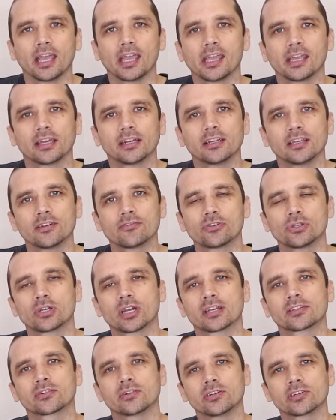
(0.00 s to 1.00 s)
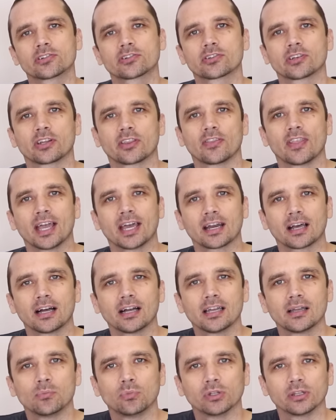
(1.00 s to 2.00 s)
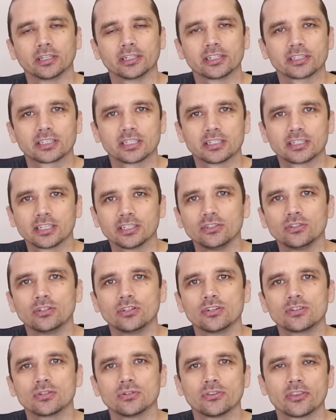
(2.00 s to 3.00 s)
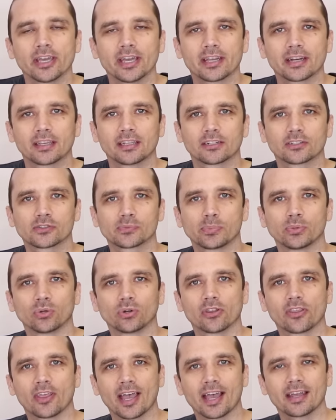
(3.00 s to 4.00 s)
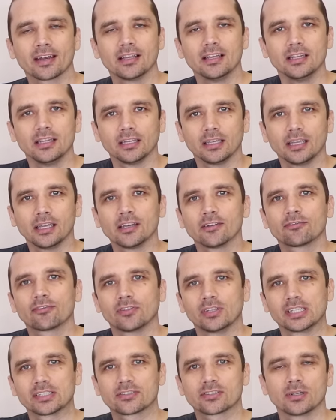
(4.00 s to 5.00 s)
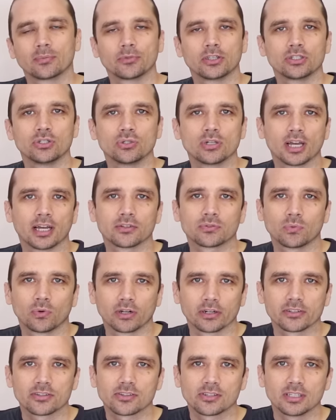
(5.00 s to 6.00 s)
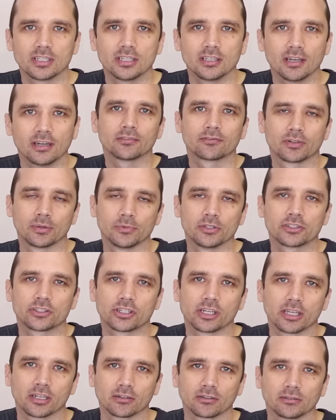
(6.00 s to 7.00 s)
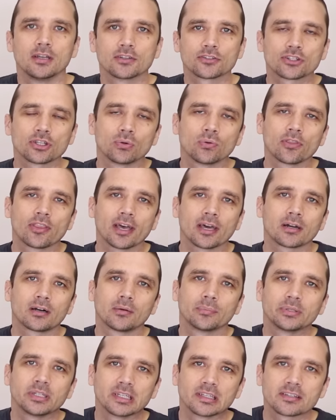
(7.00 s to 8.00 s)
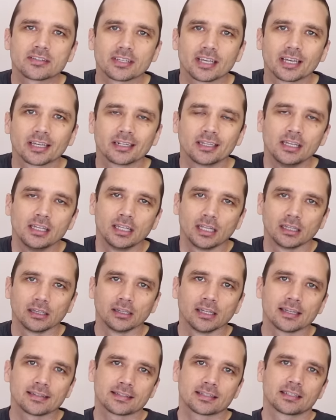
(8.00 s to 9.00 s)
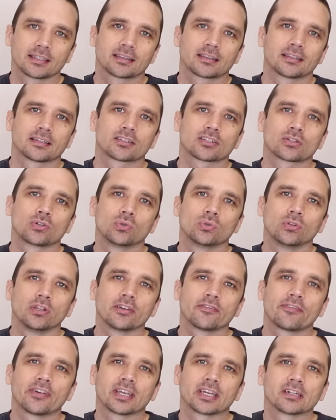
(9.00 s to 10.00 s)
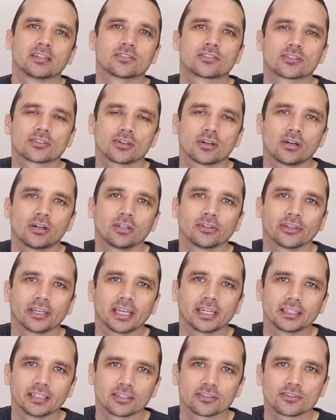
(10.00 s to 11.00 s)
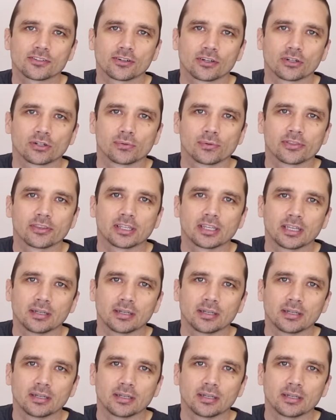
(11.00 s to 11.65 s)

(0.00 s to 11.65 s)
And if you guys are interested in that, I am willing to continue to do that and explore that if it's something you guys want to see from this channel. So with that all being said, let's get this cooling fan installed and get started with the